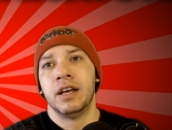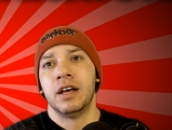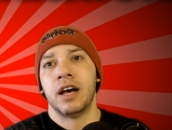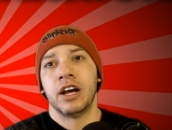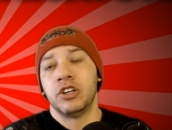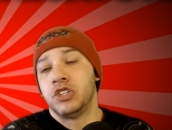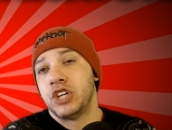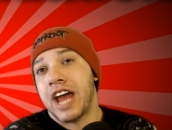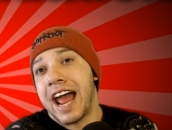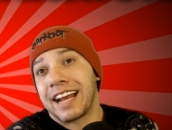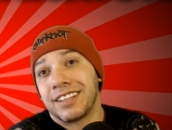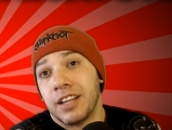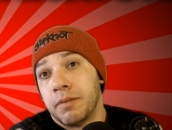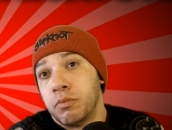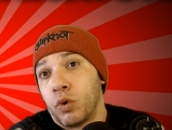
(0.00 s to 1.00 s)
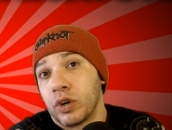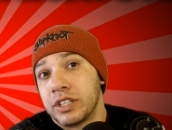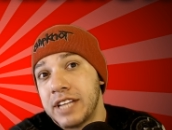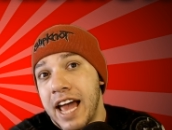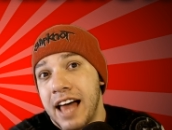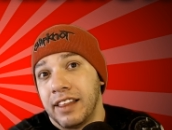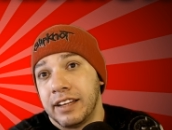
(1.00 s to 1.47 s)
a jacked up
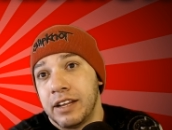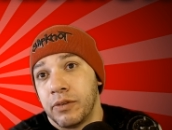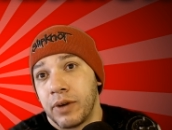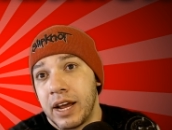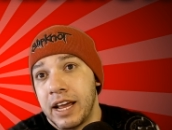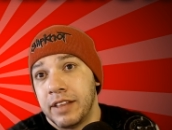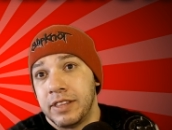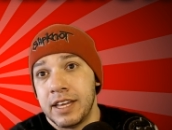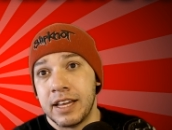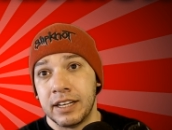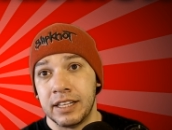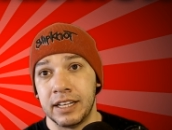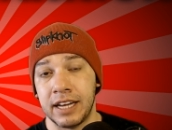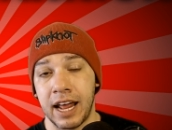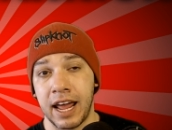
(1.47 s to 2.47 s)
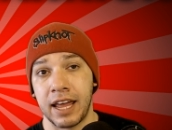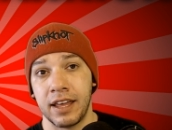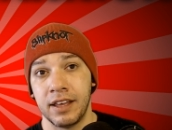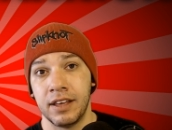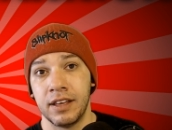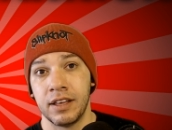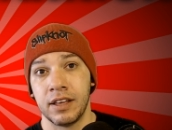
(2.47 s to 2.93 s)
mortality rate at the end of the day?
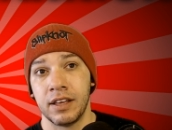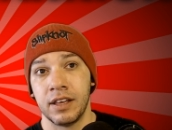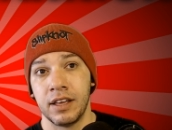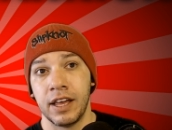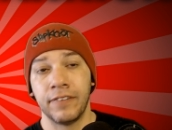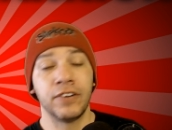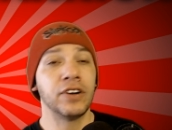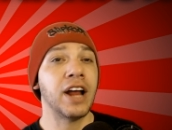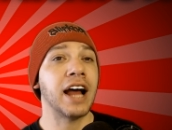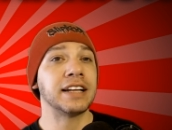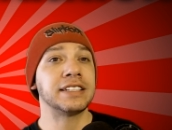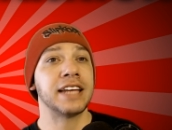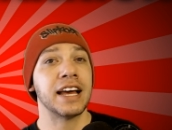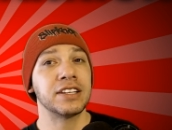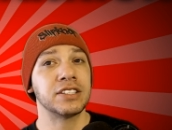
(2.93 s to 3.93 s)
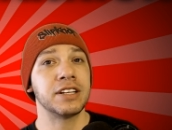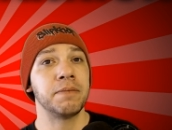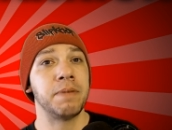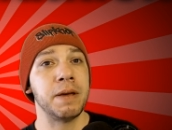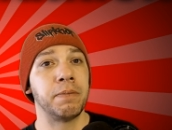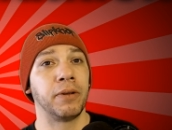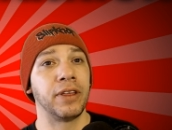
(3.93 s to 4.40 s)
If you're not testing
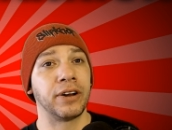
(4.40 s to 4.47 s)
people that are